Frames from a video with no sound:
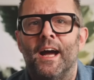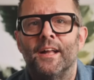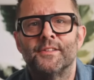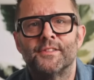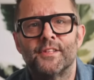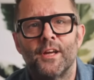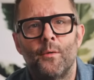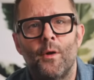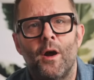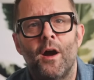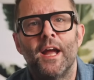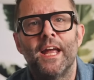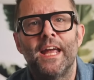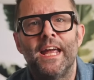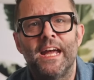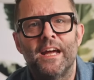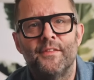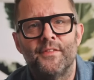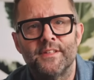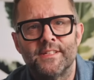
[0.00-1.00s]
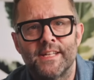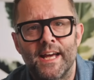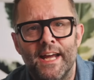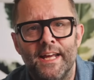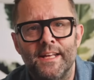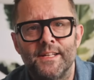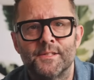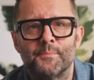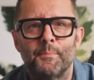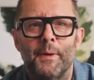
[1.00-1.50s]
And so I hear the
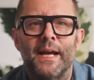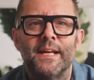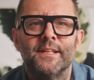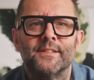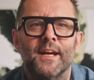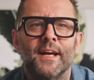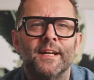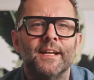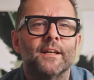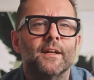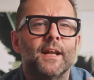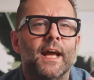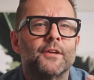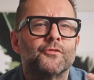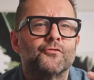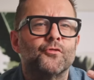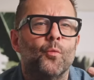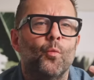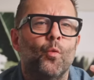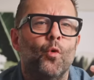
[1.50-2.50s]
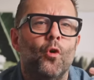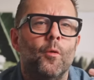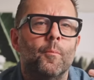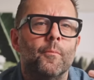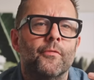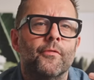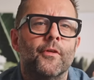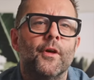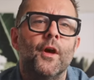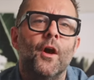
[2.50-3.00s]
Danes paint a little extra
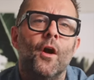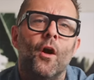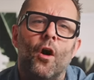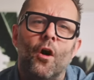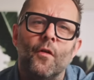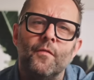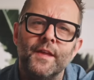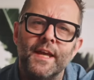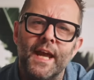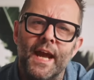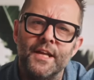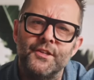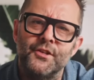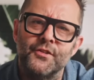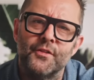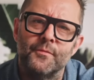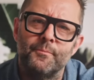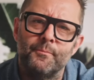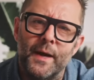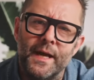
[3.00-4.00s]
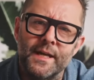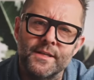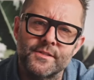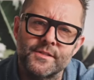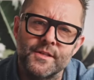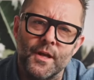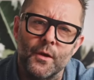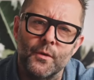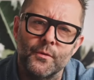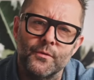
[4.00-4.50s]
warmth on the edges of bass
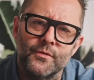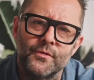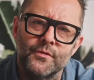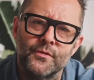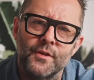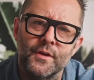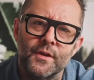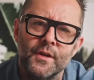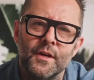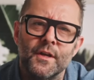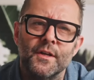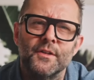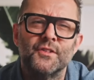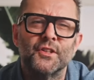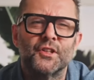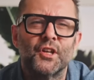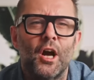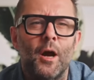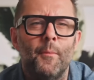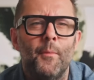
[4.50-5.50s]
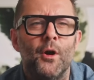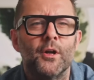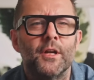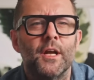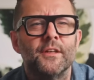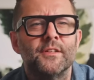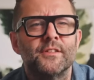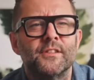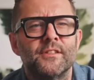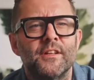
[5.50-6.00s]
notes to come on
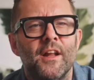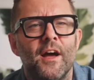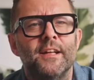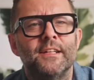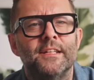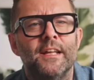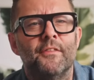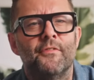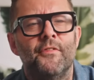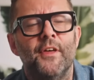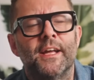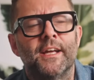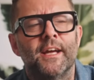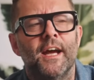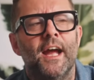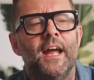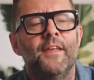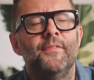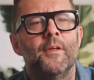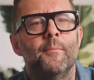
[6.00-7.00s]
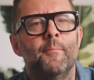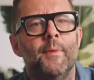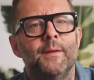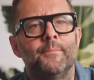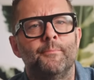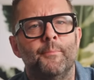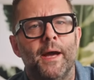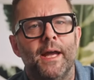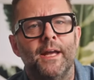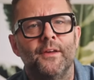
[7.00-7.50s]
as slightly thicker in the
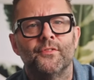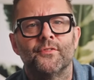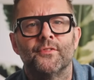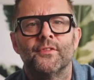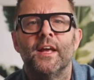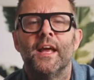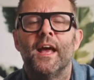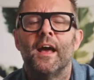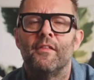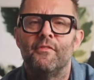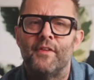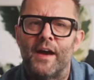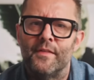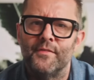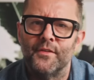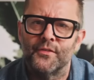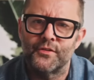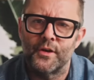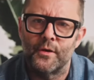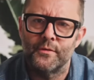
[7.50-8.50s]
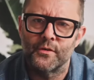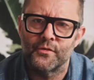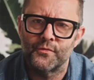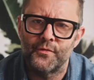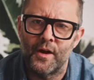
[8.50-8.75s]
mid bass than the Sonus